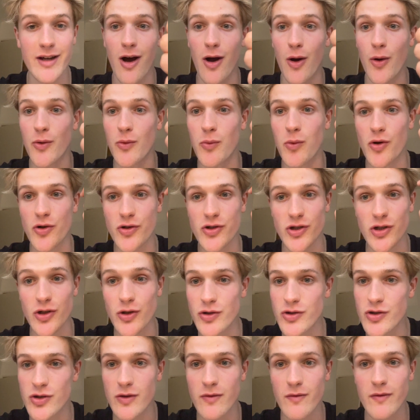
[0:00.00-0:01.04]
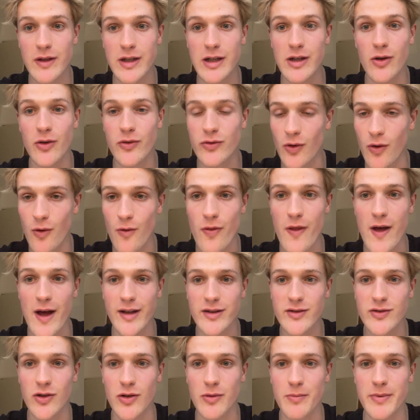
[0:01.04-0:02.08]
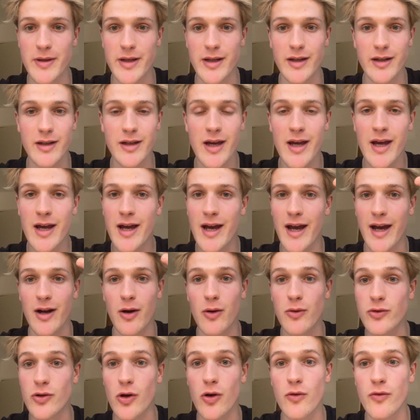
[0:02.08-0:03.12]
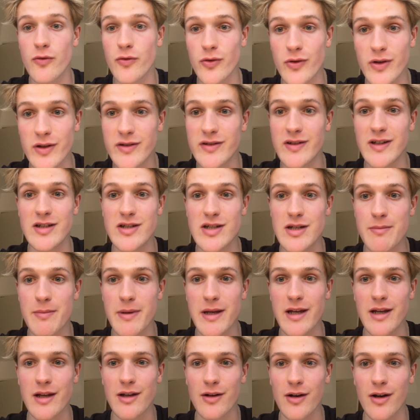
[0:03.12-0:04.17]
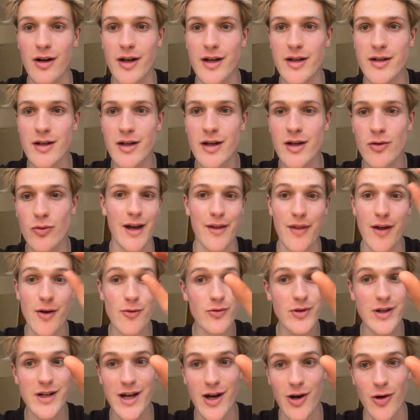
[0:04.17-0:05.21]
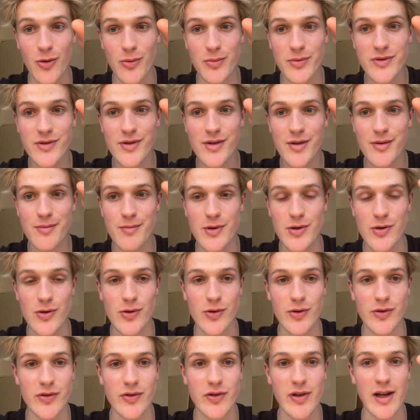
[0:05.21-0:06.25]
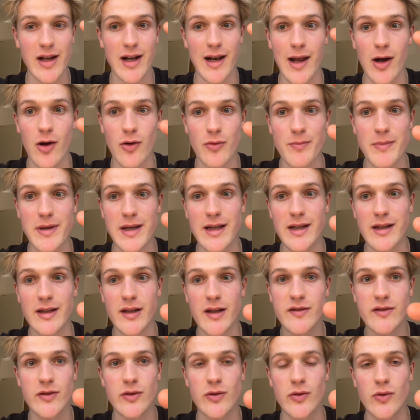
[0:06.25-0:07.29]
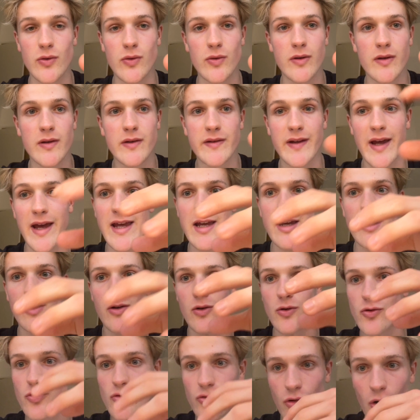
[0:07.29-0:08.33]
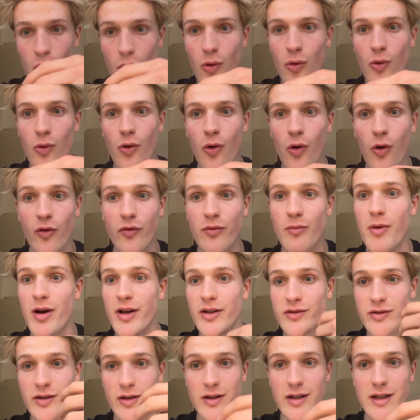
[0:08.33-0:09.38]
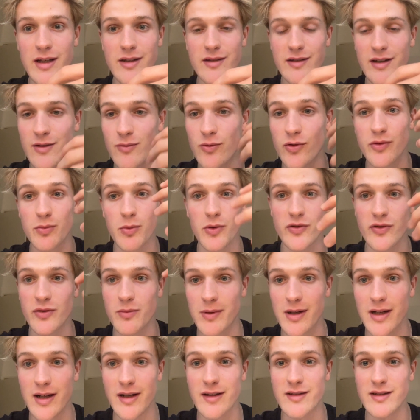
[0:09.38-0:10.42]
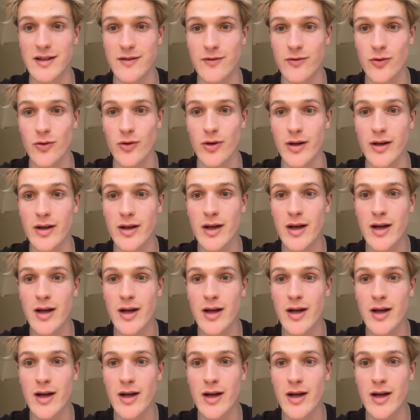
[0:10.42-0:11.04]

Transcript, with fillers: I would watch YouTube videos on that topic and I'd go through the CGP guide and that really helped because it allowed me to take control of my studies and responsibility for it